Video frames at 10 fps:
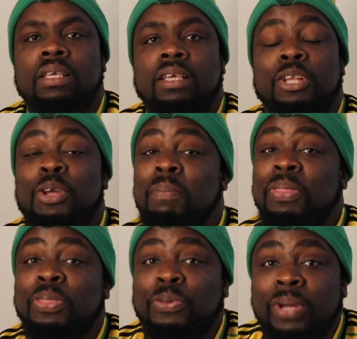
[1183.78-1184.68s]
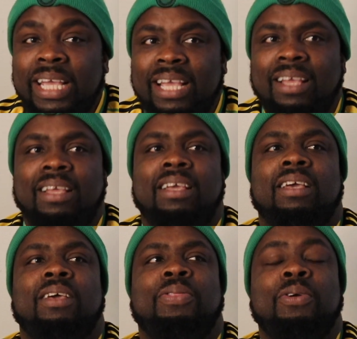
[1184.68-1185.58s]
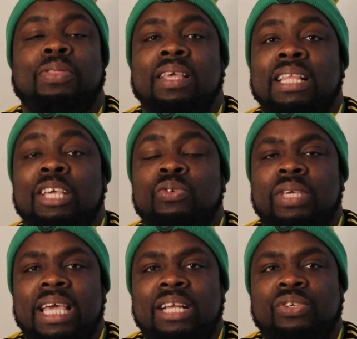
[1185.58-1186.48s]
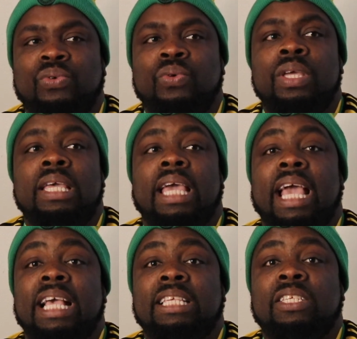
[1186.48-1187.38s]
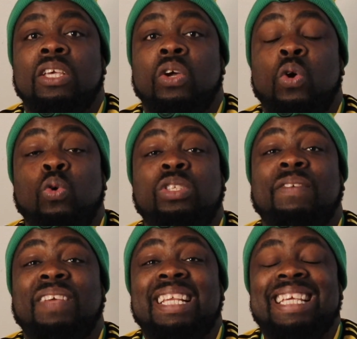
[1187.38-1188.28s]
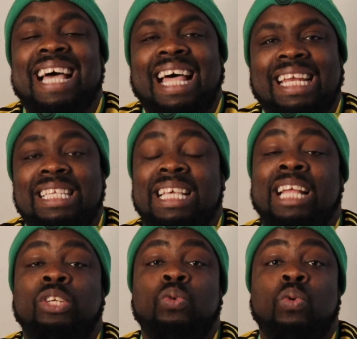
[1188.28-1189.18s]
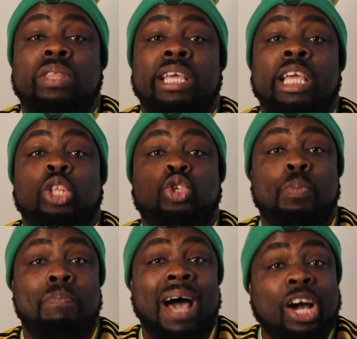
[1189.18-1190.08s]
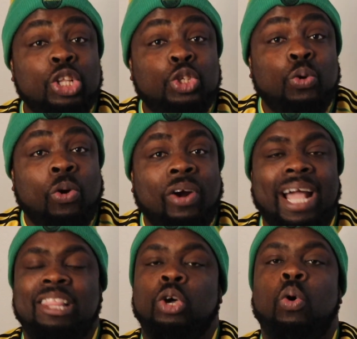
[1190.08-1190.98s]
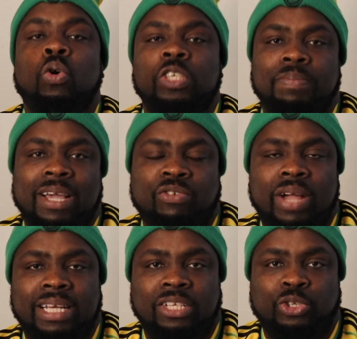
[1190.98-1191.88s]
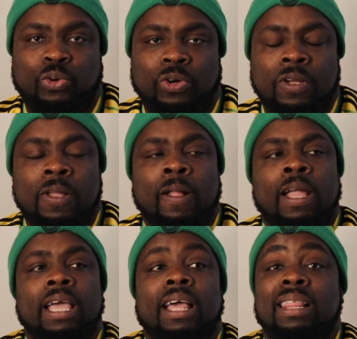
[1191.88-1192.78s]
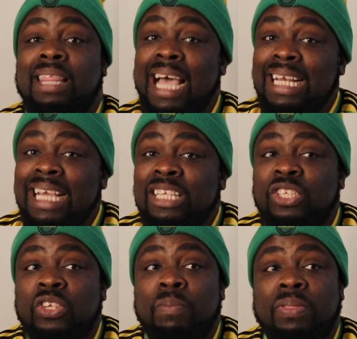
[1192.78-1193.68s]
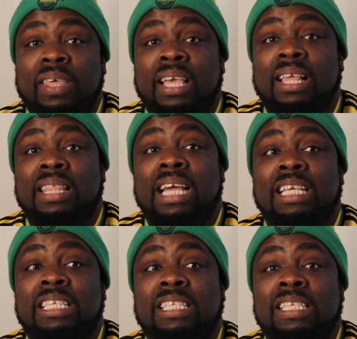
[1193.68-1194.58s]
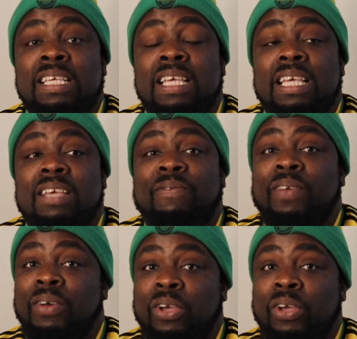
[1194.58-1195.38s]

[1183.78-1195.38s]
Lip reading: Number three, third thing that you can do is go to Vinales and do the tobacco tour and the horseback riding tour. That is something that is very